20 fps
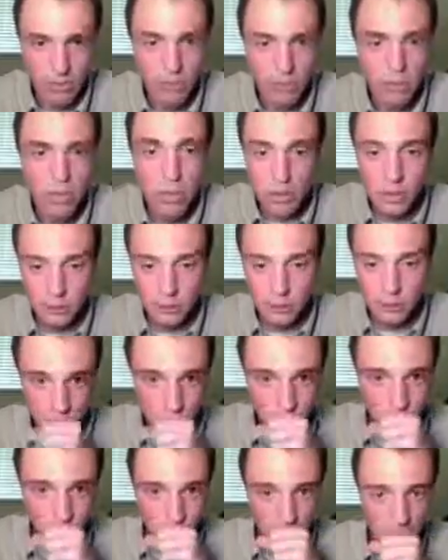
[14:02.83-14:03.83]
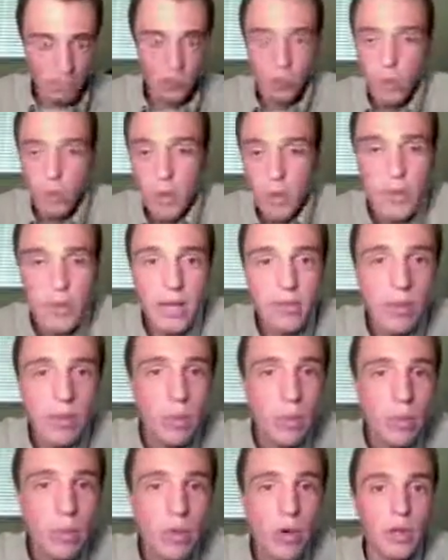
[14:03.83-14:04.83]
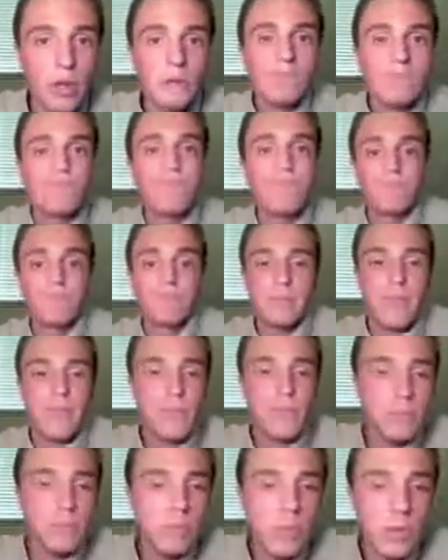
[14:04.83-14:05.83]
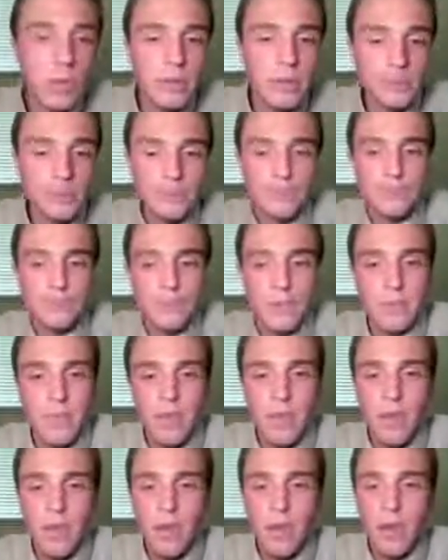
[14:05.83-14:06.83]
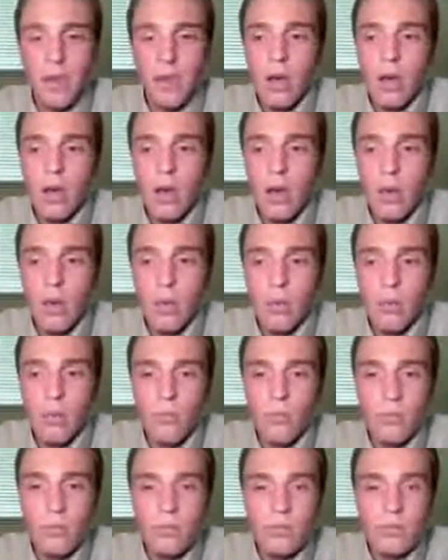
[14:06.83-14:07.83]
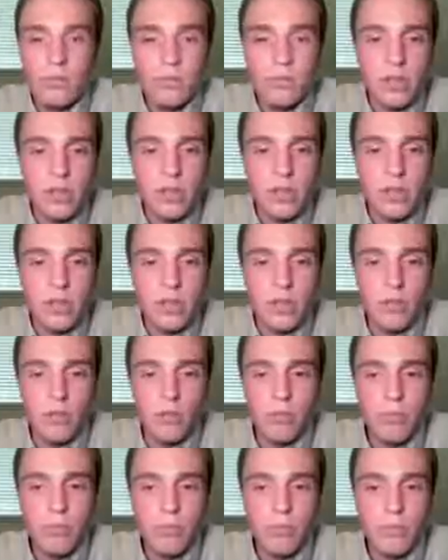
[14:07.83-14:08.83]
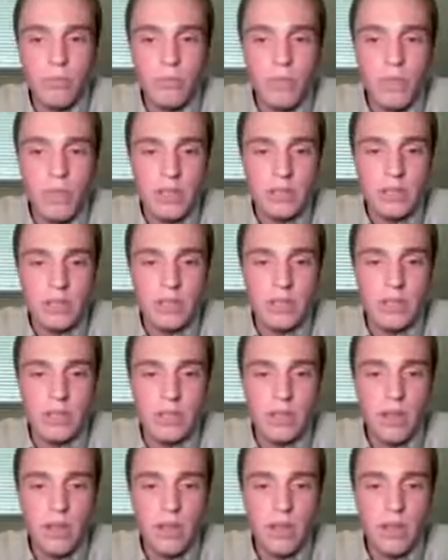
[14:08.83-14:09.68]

you're able to win back the quick pawn. At this point, Veselin decided to play the move bishop takes.